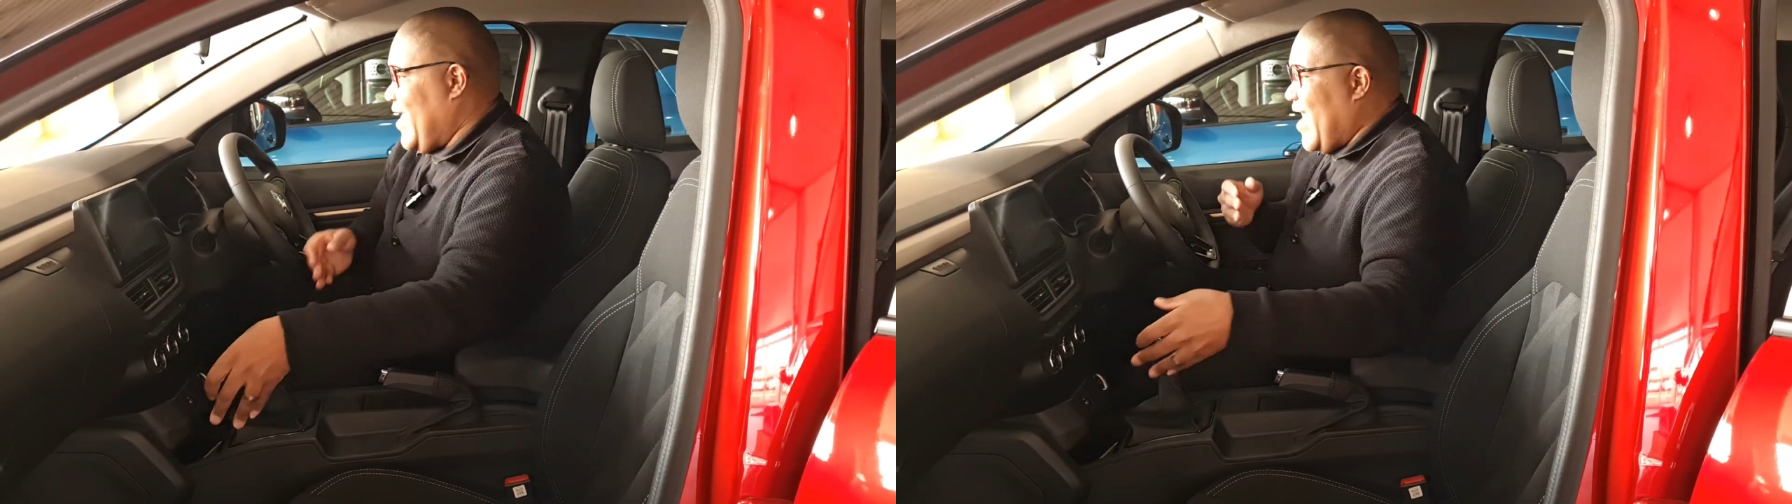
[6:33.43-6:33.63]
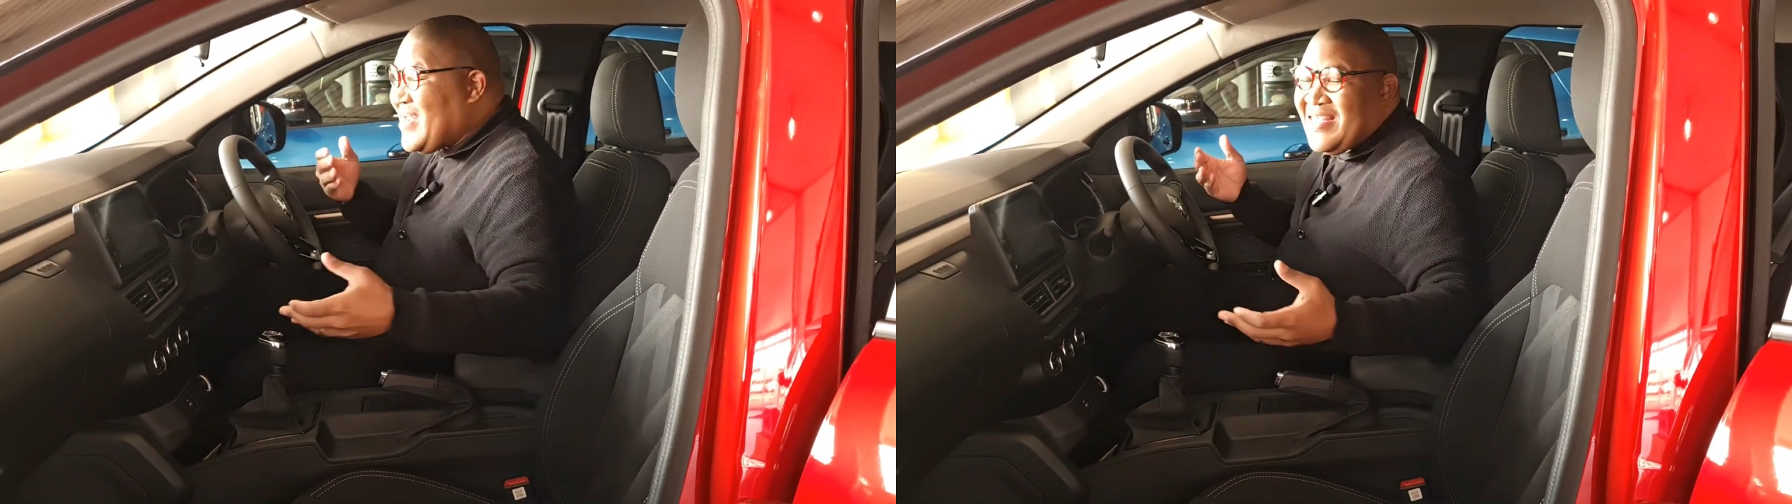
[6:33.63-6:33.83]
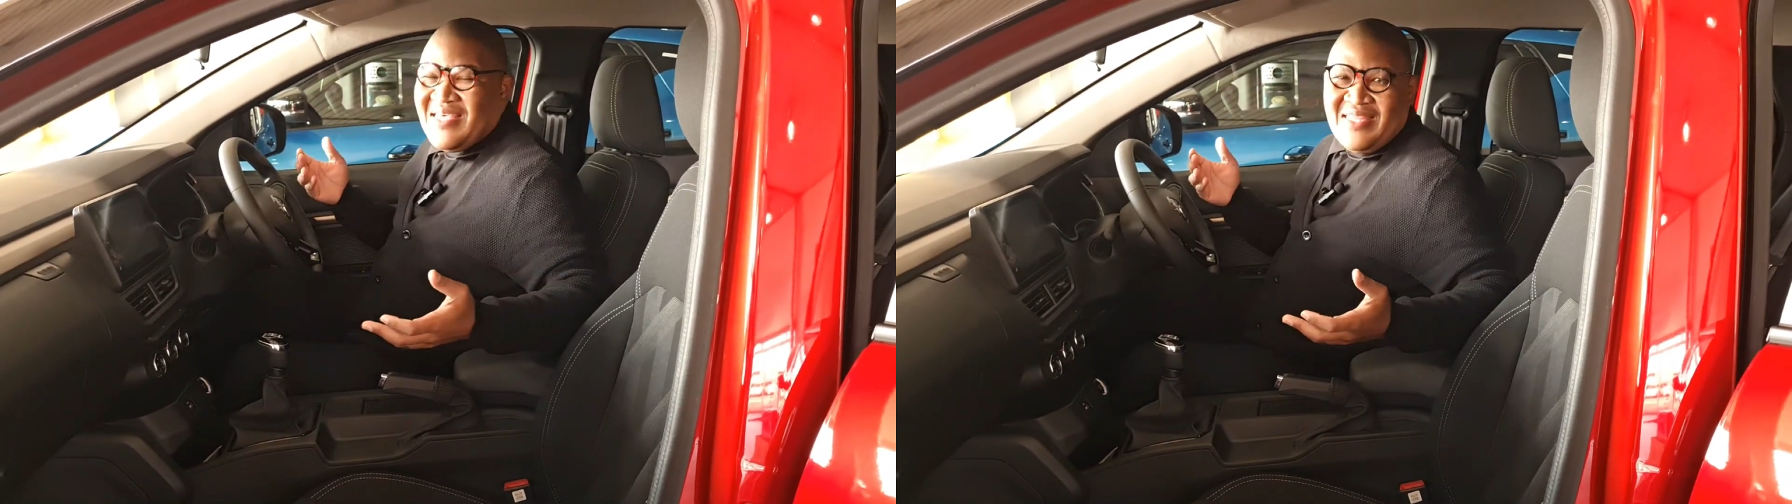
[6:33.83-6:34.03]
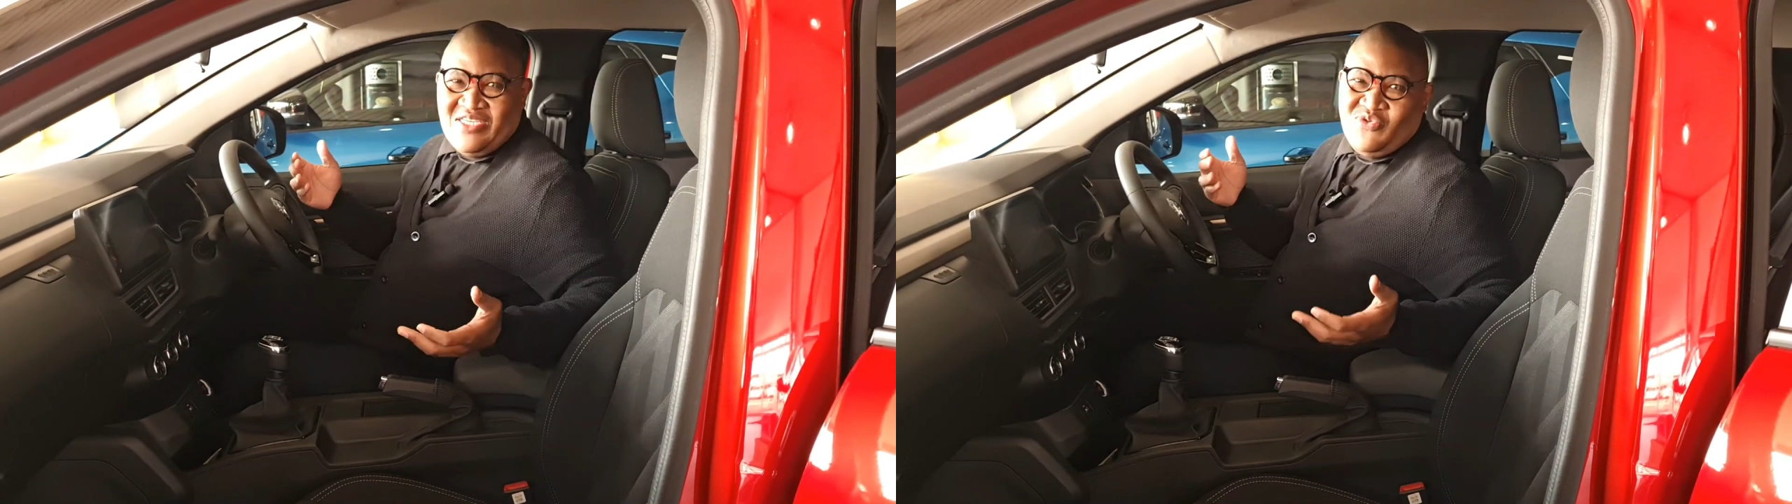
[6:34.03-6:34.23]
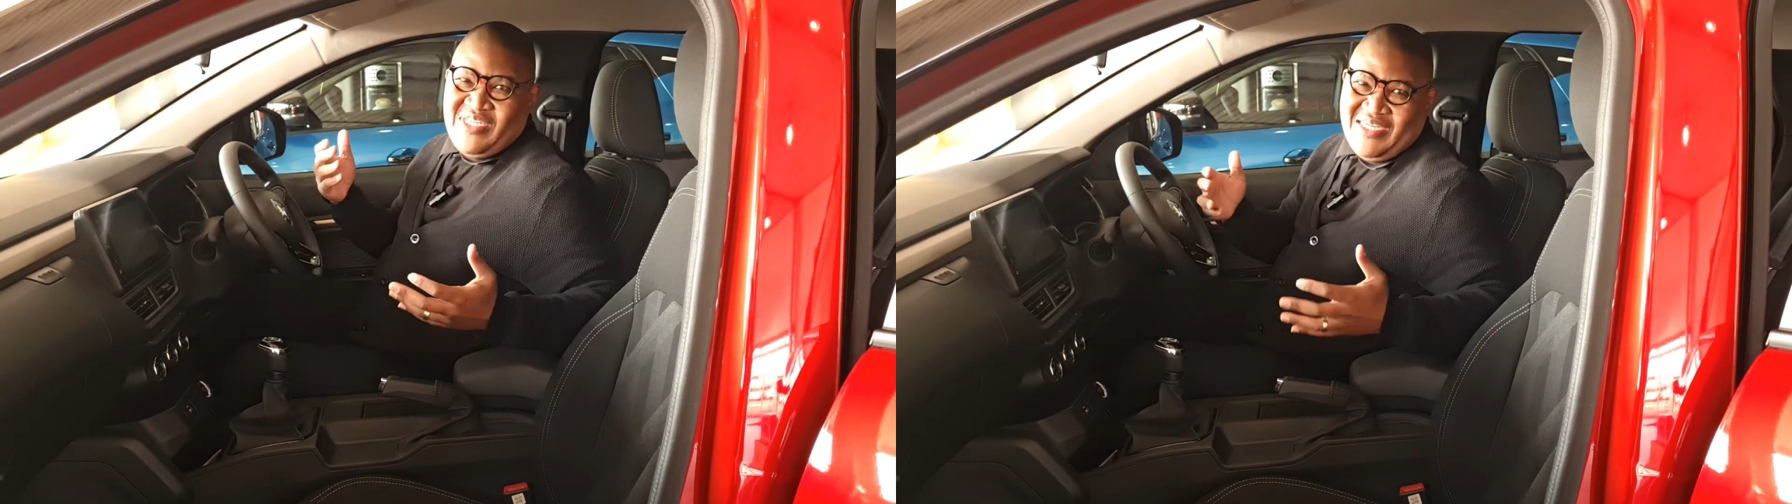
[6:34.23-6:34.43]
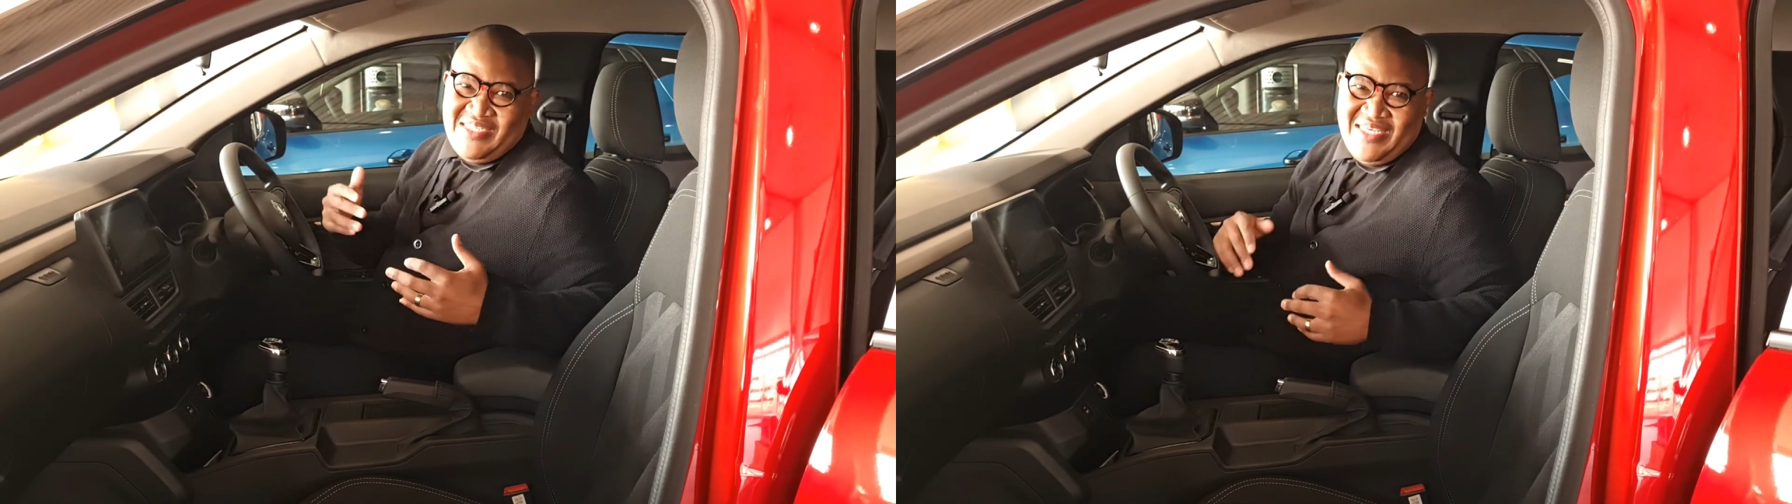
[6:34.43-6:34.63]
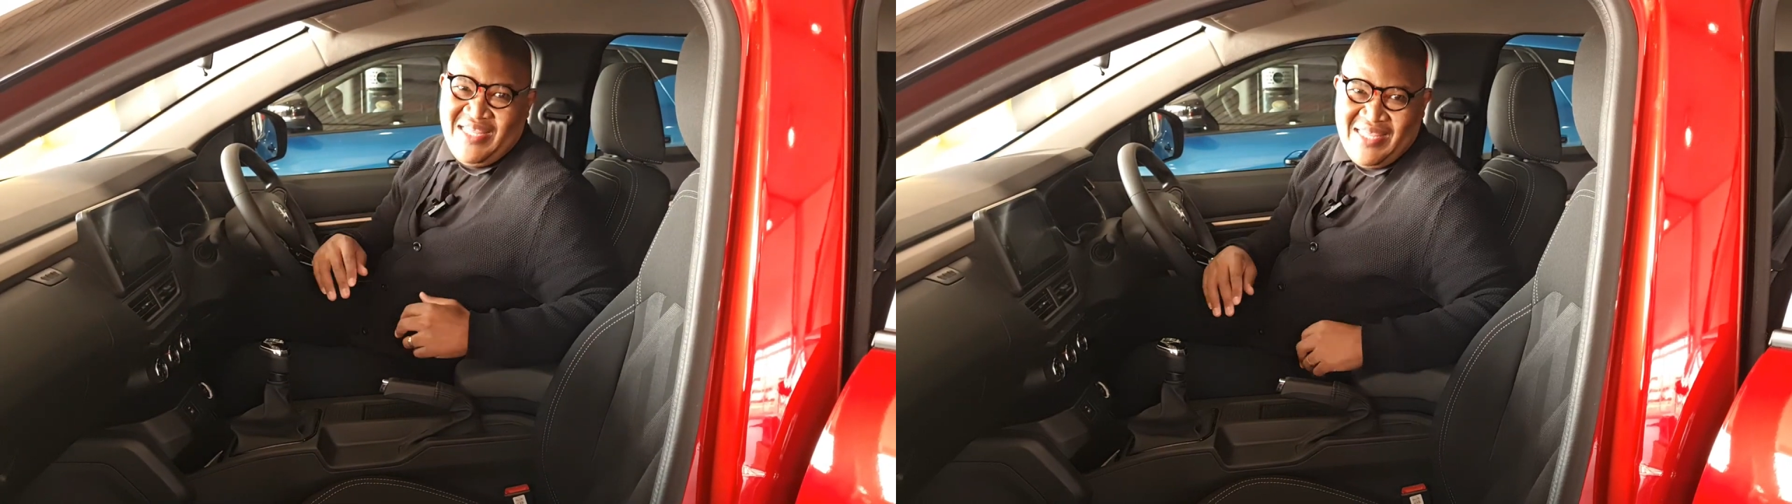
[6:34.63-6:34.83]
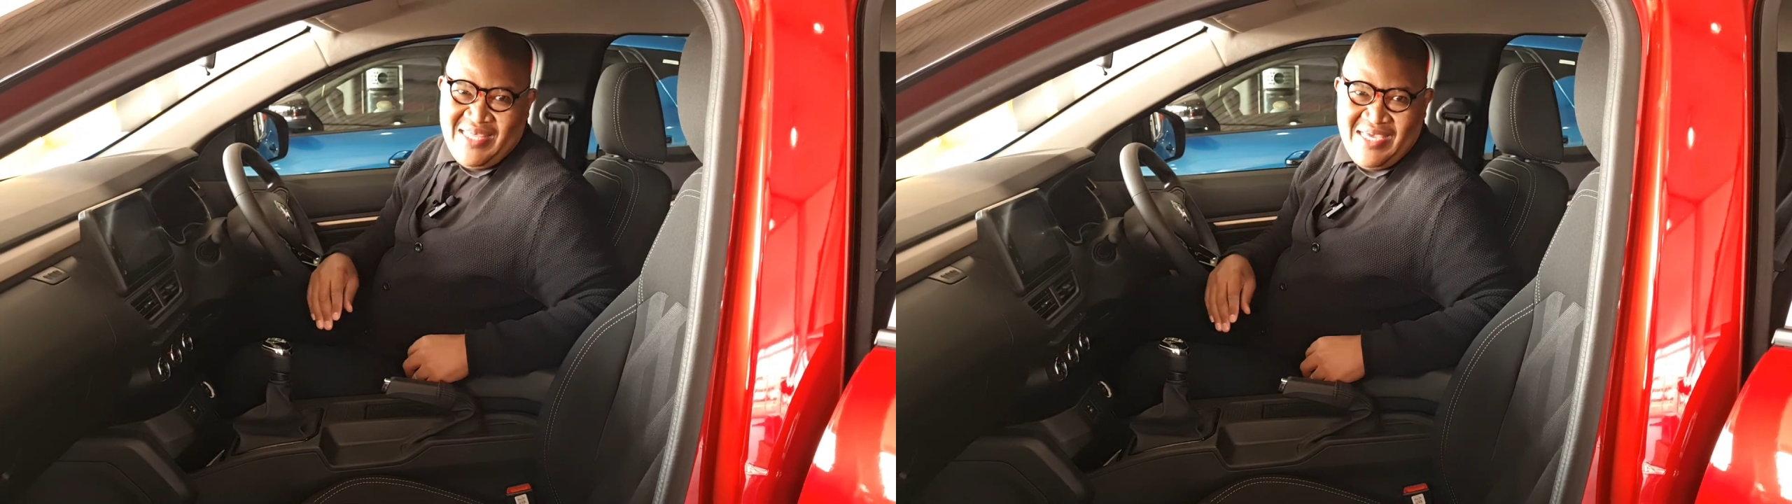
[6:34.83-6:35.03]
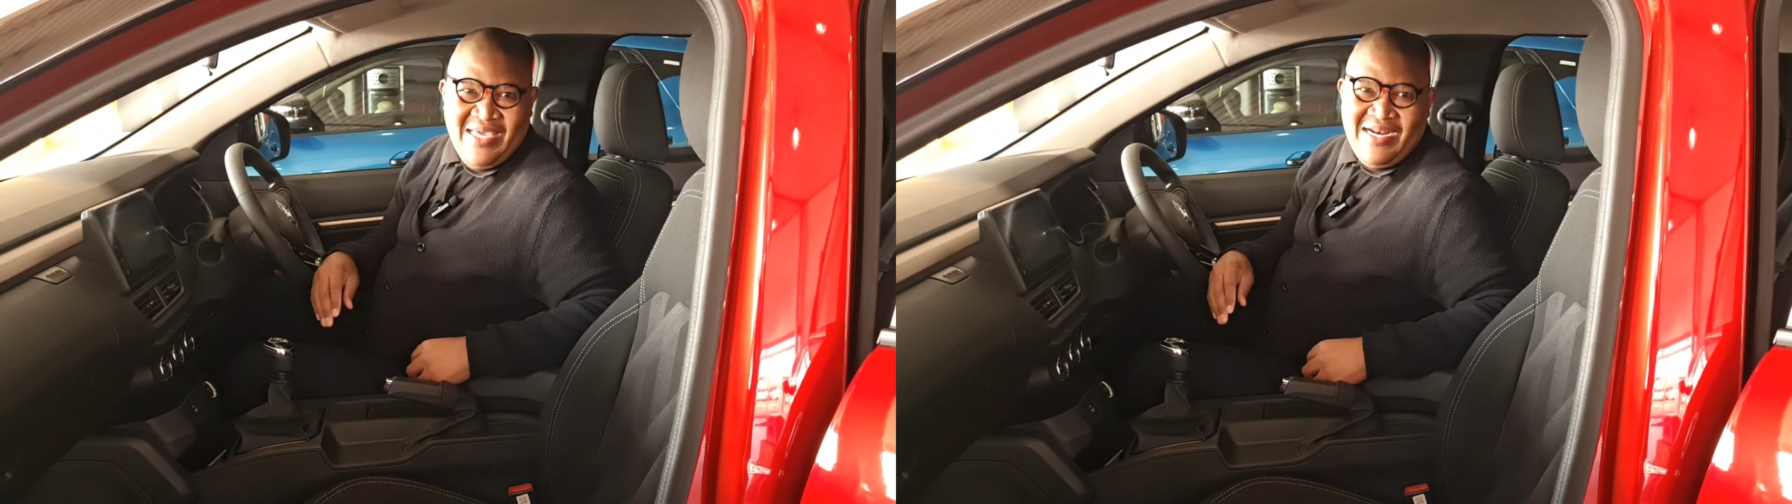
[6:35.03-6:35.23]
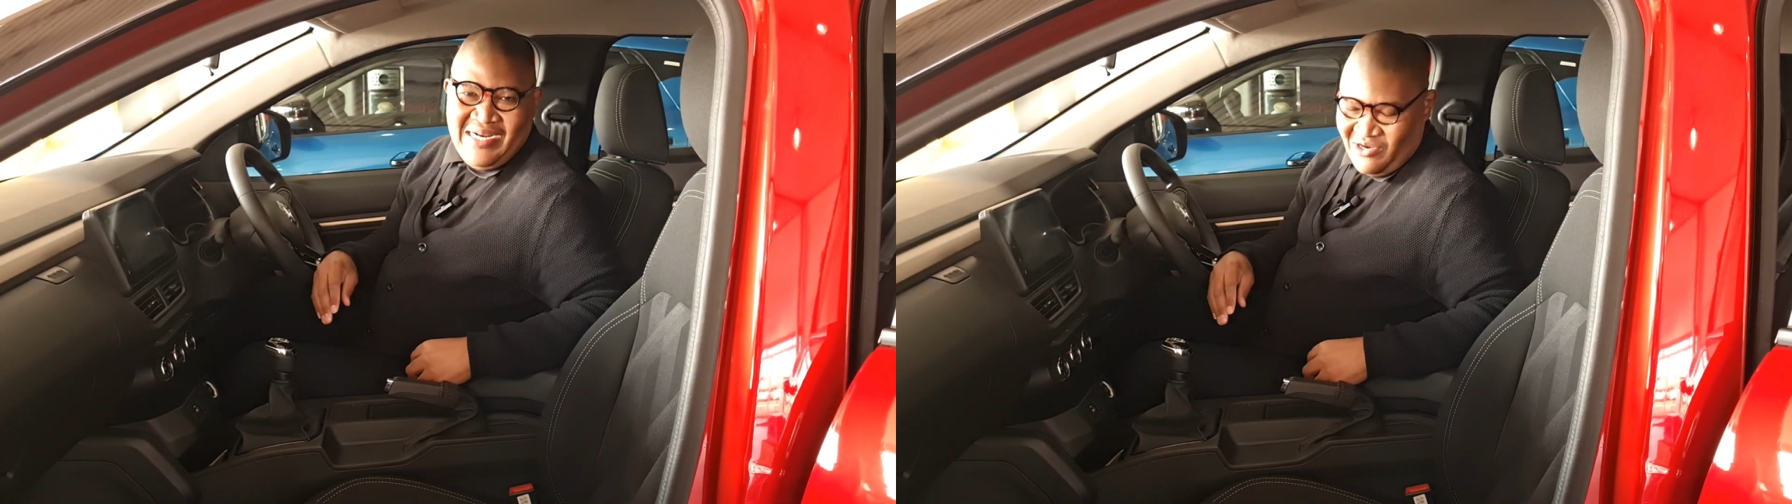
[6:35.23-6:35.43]
Anything that you touch in
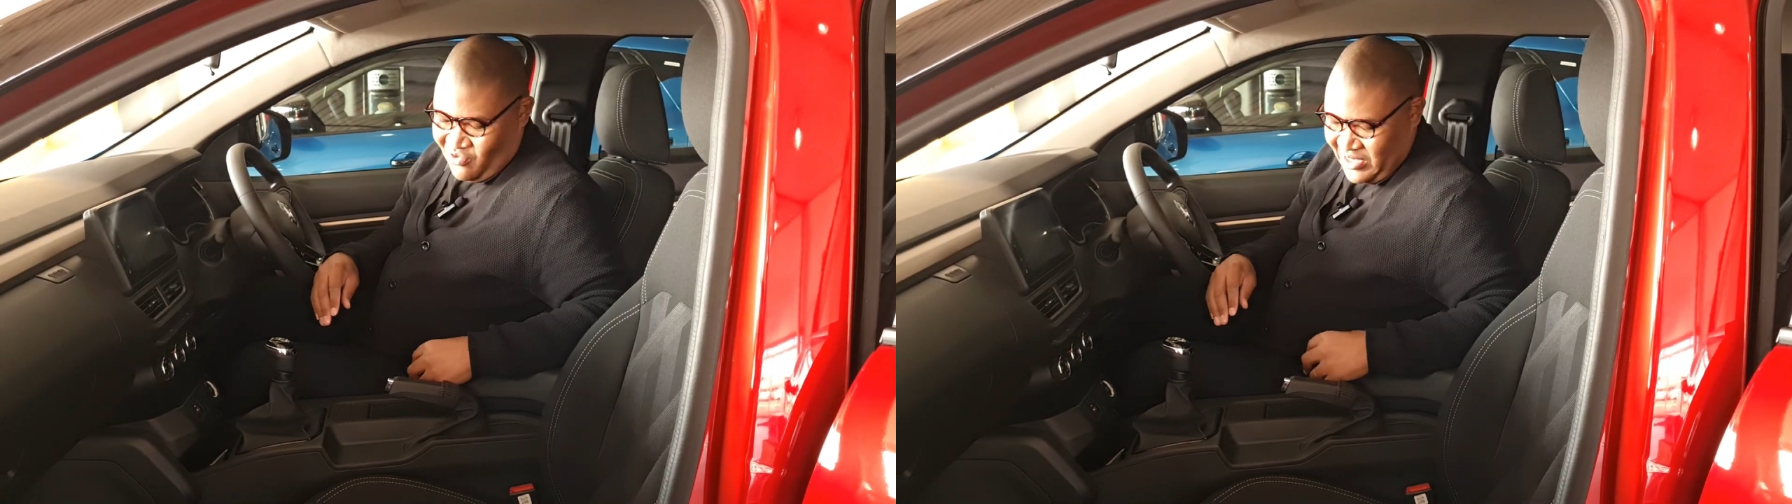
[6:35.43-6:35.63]
the Renault,